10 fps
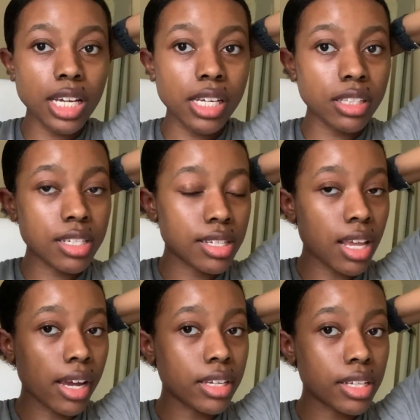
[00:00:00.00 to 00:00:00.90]
take the
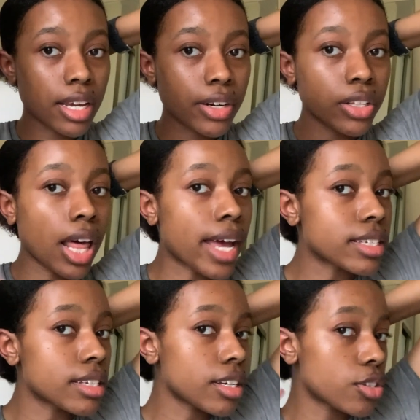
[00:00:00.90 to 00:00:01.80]
second hair
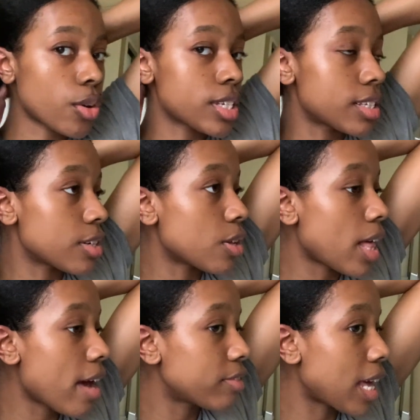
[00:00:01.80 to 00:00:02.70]
elastic. So I still
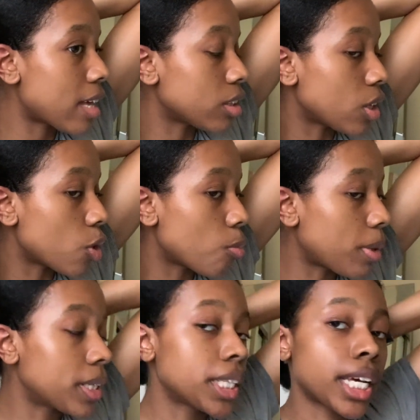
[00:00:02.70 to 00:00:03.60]
have that low
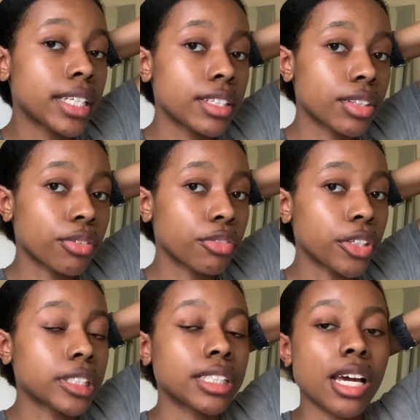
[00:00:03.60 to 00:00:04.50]
bun that I did the
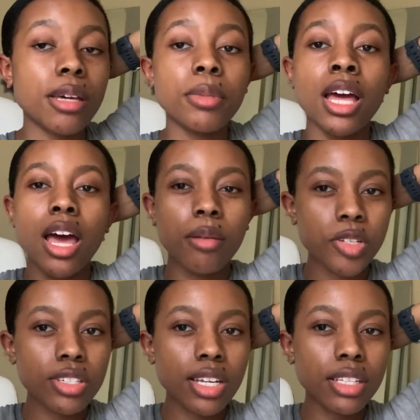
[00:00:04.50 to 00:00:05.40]
first time. I'm
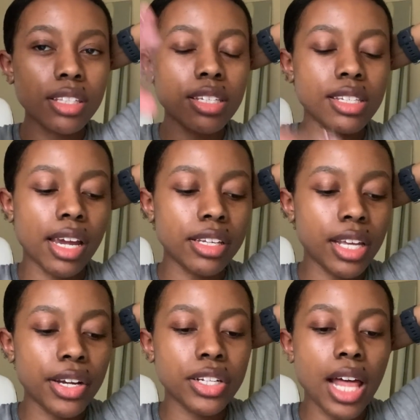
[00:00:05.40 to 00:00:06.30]
just taking the second
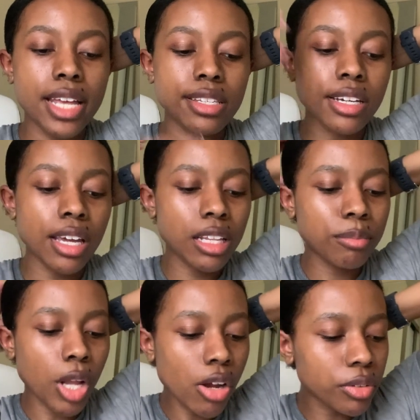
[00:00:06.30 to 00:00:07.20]
hair elastic and
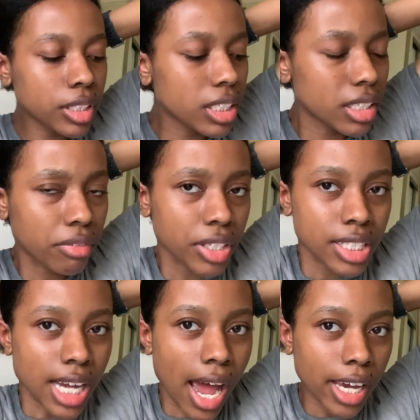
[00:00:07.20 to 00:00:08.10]
I'm not really even
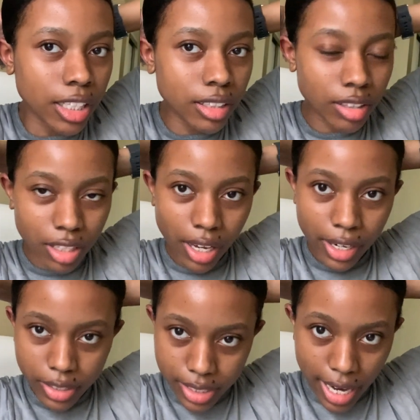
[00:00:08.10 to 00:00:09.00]
tying the
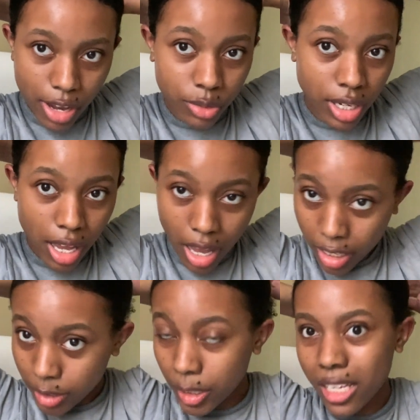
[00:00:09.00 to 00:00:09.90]
hair down
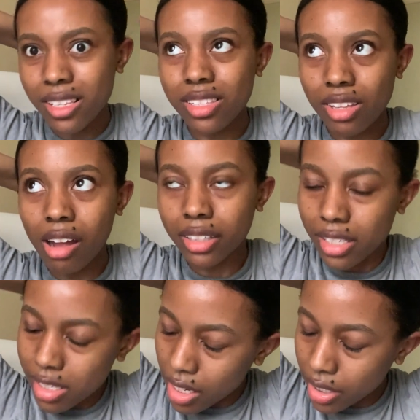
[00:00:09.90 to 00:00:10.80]
because it's not going
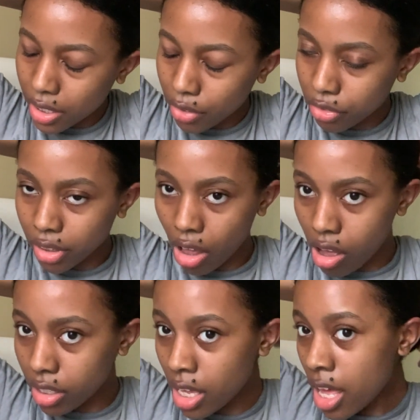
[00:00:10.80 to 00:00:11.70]
to stay there for long.